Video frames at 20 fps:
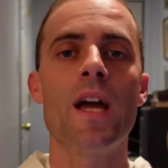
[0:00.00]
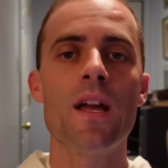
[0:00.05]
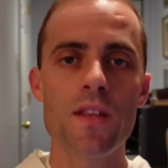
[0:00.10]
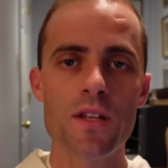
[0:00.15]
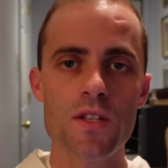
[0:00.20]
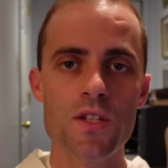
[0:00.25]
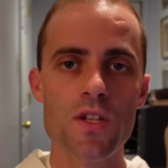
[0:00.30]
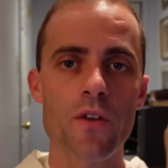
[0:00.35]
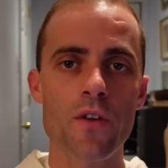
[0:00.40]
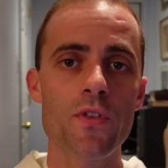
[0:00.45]
and
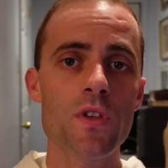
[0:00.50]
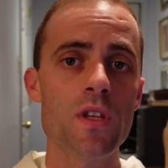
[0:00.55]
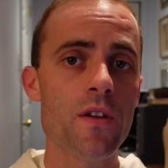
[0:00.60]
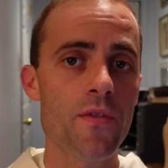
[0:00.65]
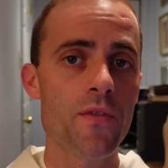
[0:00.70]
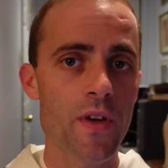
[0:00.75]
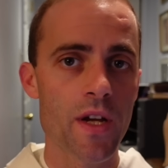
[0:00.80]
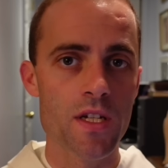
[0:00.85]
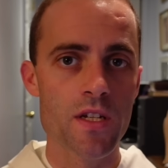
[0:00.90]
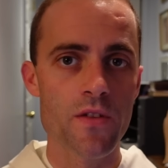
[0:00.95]
then suffer the
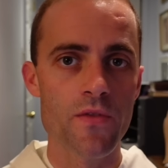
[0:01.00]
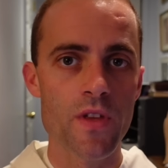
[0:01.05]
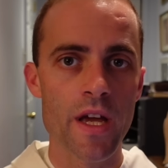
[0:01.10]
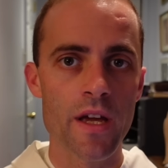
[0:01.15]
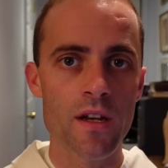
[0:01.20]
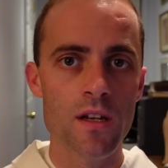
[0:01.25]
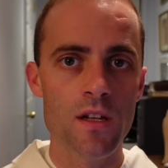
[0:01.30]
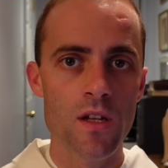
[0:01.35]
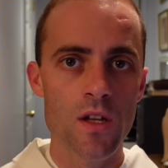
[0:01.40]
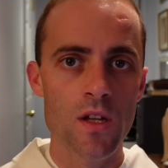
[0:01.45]
effects of
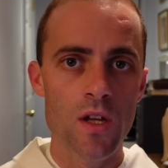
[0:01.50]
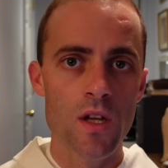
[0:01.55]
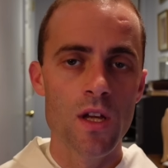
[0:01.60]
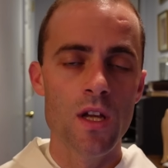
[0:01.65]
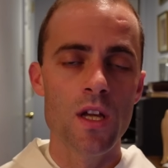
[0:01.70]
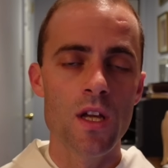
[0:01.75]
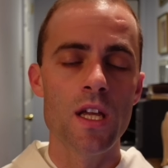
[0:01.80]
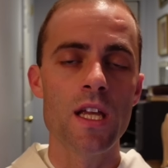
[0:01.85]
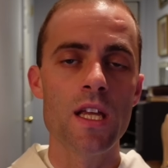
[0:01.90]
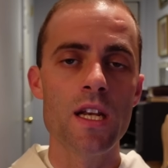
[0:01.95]
that
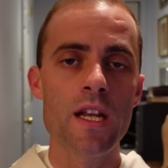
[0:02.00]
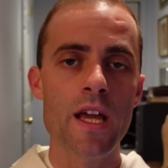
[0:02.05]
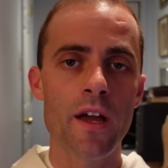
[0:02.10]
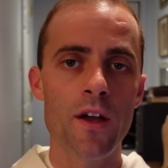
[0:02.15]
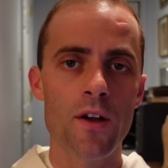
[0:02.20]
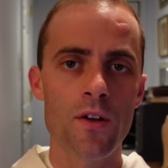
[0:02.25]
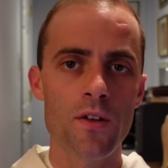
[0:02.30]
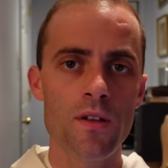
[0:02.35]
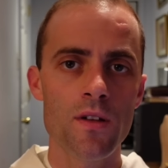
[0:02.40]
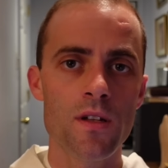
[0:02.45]
in
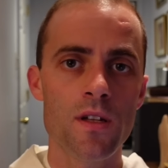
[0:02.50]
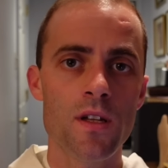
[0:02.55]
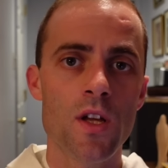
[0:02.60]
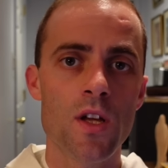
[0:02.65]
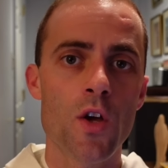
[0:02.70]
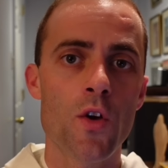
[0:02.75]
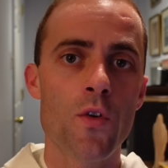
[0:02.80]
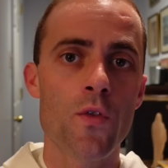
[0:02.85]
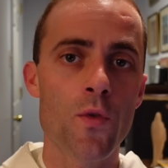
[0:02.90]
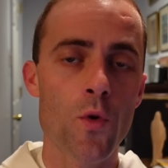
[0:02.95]
hell
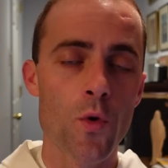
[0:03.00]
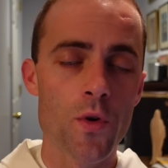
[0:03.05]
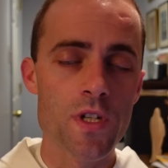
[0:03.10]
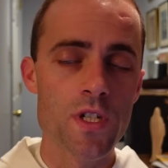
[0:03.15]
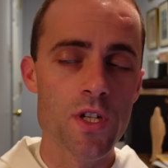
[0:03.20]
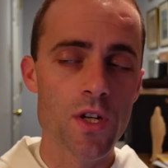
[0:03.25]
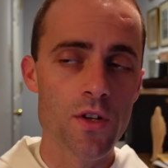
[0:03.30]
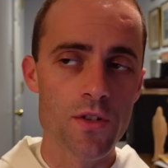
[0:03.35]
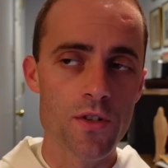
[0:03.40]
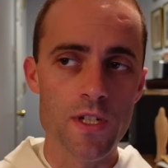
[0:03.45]
for
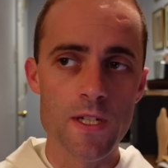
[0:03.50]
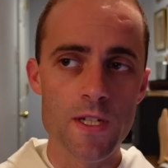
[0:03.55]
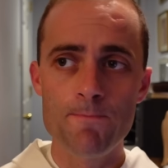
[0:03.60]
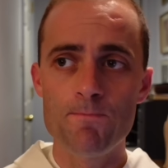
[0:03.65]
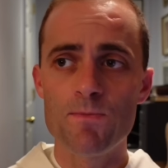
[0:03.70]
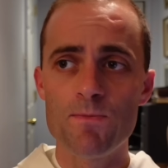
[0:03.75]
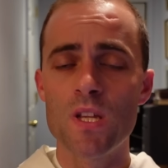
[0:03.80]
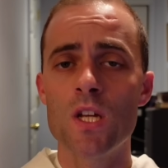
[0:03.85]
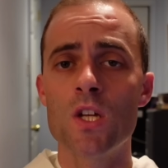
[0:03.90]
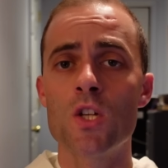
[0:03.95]
eternity.
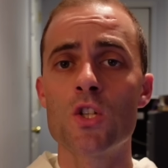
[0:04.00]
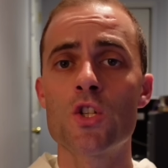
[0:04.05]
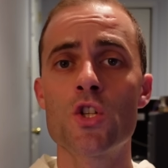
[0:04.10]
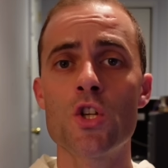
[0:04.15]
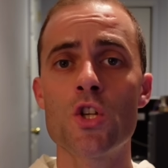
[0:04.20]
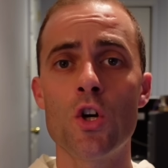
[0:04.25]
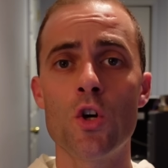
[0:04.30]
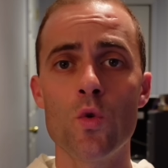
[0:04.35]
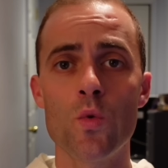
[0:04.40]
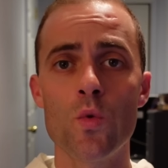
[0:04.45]

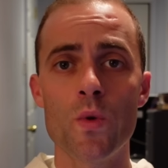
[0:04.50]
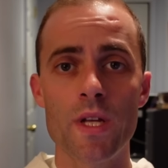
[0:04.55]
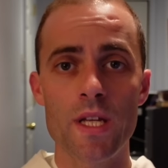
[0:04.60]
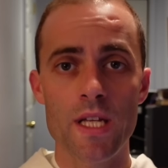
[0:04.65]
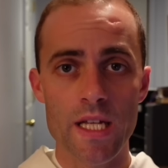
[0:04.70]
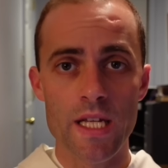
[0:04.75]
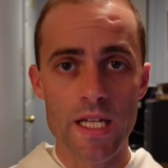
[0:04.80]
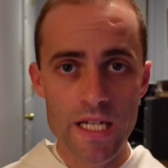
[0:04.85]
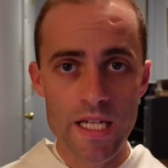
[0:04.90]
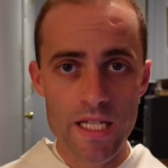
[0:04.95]
So
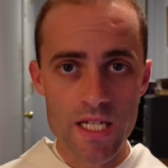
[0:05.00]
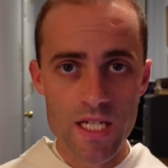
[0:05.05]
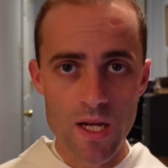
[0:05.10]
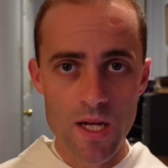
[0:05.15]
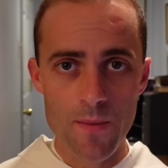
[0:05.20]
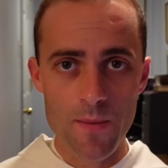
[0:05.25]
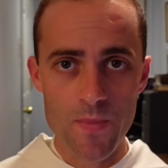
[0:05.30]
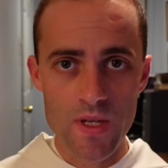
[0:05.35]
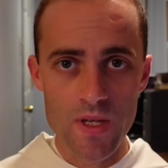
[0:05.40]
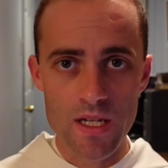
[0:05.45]
it's
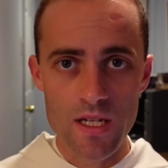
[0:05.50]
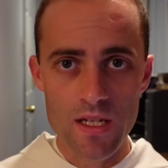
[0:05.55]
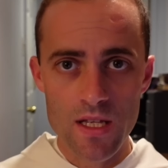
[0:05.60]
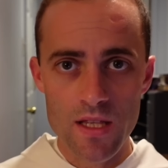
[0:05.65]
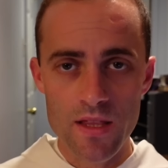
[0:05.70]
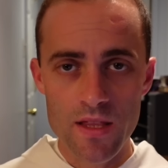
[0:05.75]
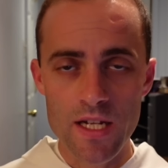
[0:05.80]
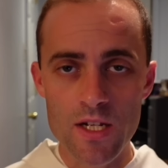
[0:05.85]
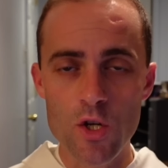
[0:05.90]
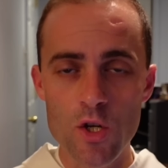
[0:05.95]
something
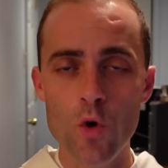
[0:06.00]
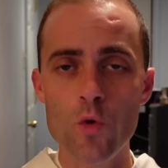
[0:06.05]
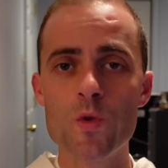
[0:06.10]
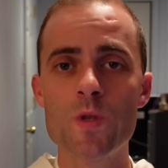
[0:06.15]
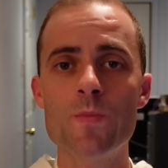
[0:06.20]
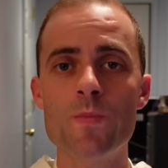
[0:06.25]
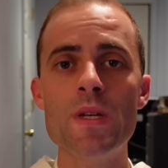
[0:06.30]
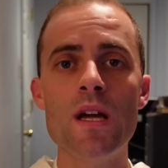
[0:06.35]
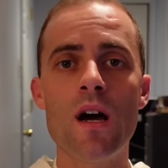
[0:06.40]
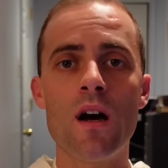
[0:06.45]
that
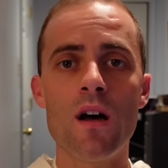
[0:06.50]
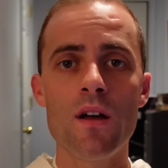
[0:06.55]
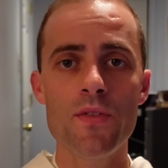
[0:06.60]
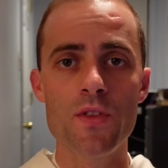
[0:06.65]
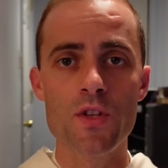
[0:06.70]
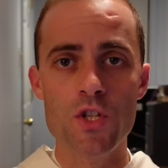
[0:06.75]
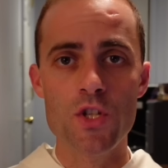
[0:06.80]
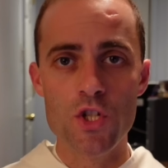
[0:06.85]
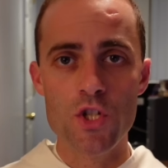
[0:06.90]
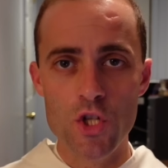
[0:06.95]
goes
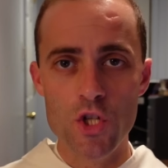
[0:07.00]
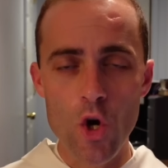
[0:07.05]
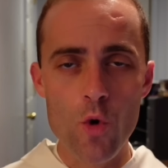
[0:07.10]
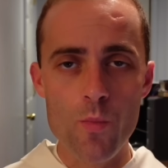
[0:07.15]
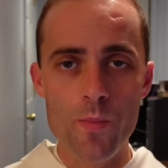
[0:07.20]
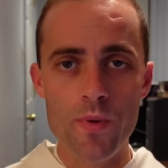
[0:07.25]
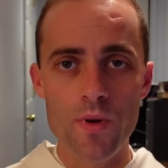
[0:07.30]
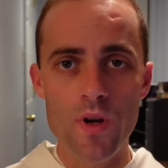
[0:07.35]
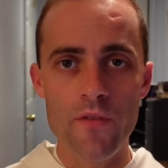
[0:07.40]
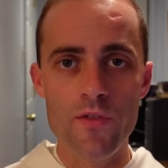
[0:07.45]
beyond the
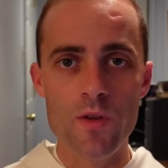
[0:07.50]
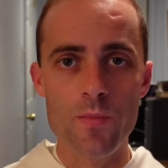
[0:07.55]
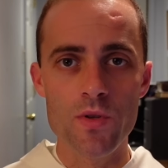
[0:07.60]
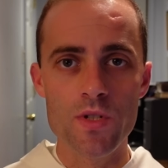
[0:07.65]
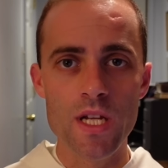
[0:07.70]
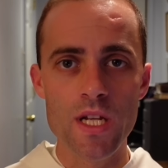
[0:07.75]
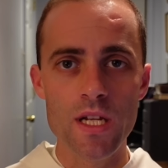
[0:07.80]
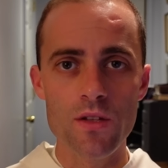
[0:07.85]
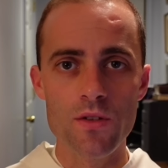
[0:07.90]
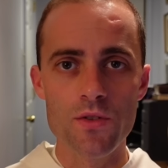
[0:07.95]
scope of the
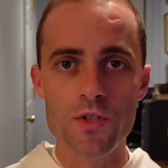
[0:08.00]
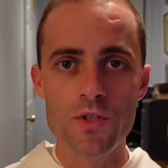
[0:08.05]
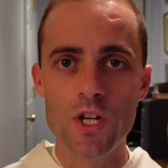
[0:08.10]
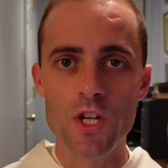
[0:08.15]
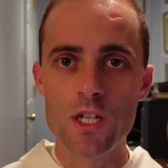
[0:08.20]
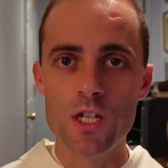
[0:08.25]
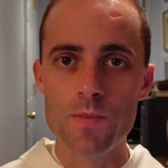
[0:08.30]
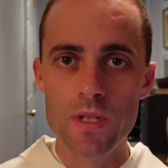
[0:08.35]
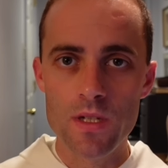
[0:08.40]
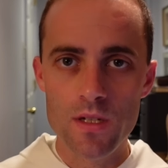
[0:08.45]
particular
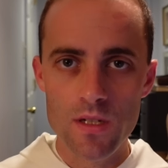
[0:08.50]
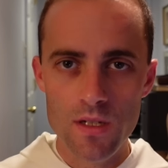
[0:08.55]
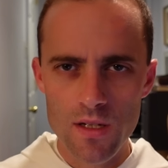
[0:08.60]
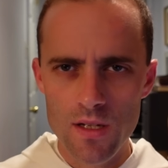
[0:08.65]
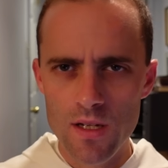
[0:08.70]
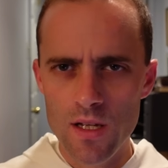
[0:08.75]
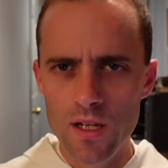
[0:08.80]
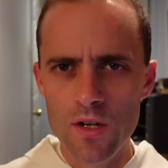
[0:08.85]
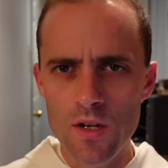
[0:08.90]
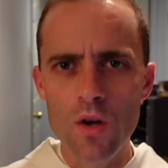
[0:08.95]
judgment.
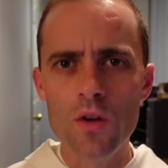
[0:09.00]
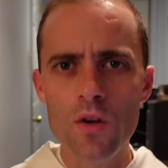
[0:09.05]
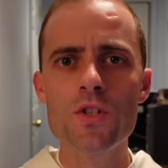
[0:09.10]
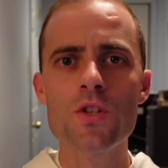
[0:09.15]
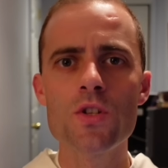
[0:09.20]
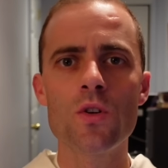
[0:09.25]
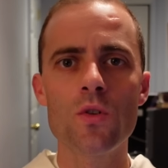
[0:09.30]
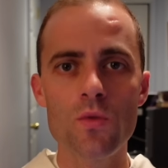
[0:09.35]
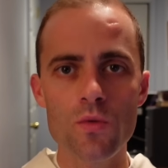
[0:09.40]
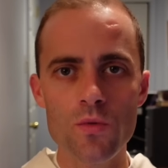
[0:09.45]
And
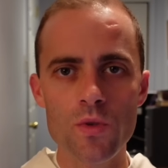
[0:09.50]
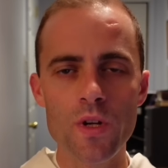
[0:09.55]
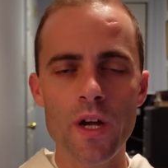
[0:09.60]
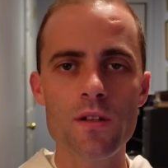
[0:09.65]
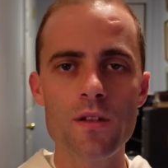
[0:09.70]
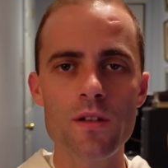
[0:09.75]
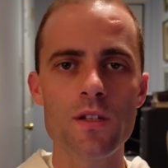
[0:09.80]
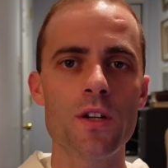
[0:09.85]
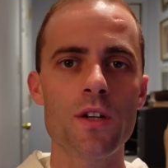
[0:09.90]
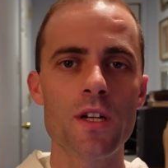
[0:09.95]
also,
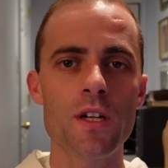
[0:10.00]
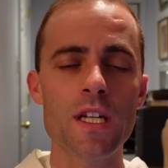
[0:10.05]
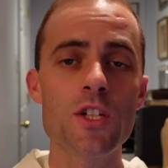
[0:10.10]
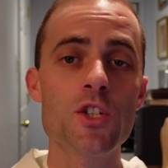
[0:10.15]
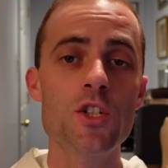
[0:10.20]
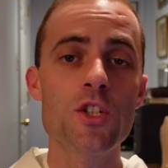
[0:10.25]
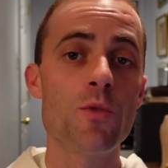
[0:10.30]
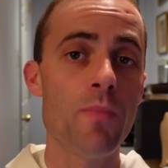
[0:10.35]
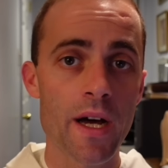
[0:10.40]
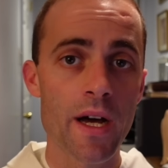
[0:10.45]
yeah, you're going to
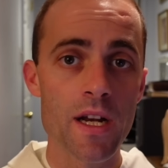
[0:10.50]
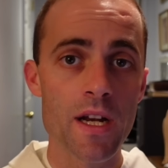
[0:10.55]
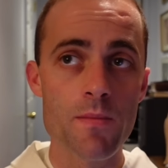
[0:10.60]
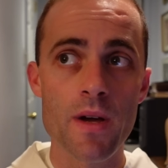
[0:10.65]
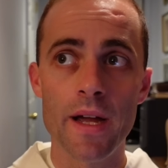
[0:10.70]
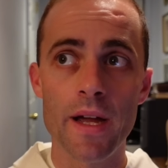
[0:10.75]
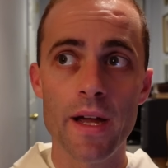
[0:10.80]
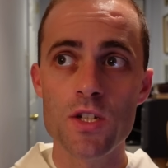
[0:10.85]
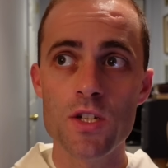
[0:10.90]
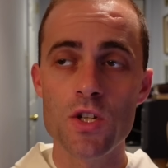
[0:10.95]
get your body
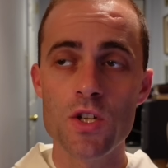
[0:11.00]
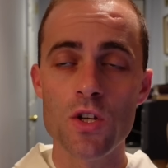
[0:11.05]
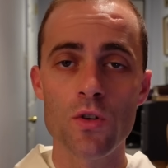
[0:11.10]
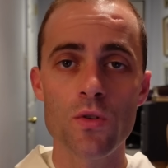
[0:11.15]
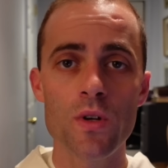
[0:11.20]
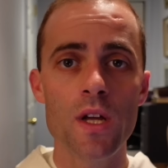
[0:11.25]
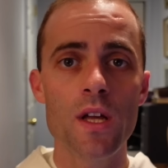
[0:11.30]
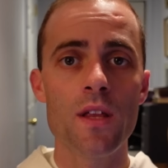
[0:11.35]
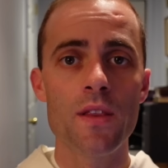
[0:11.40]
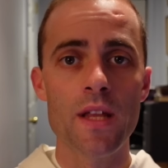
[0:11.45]
back.
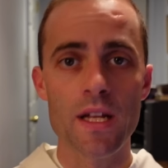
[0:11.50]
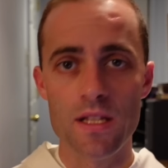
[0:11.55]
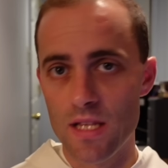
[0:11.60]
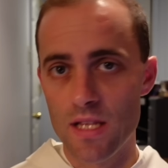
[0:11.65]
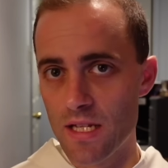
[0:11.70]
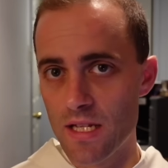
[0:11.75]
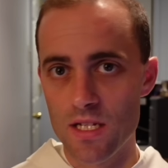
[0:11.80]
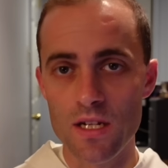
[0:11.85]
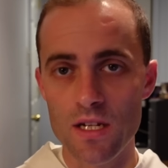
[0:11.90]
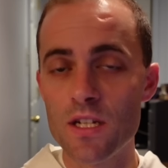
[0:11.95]
So
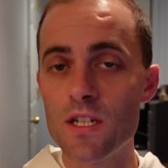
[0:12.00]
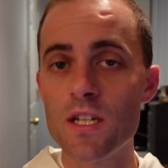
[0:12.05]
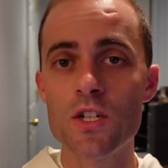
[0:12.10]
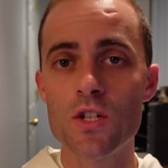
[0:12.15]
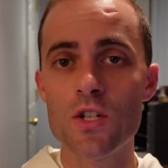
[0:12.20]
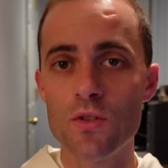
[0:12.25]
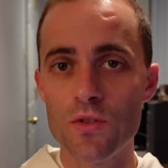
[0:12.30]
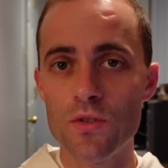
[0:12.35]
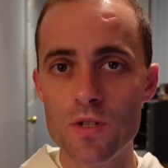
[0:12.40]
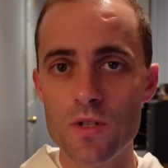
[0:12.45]
that's an
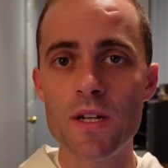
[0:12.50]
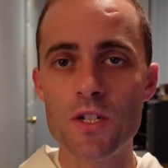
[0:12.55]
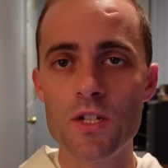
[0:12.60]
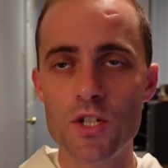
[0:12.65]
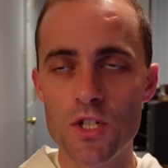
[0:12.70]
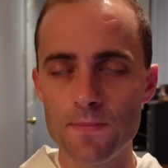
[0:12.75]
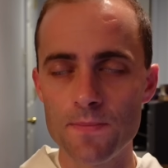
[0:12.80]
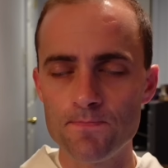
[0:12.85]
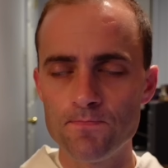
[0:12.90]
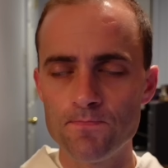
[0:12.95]
additional
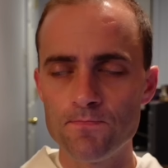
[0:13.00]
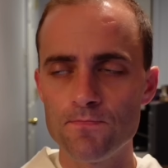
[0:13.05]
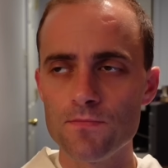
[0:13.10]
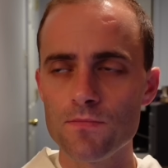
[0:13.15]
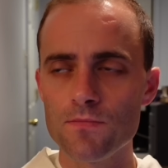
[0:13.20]
dimension.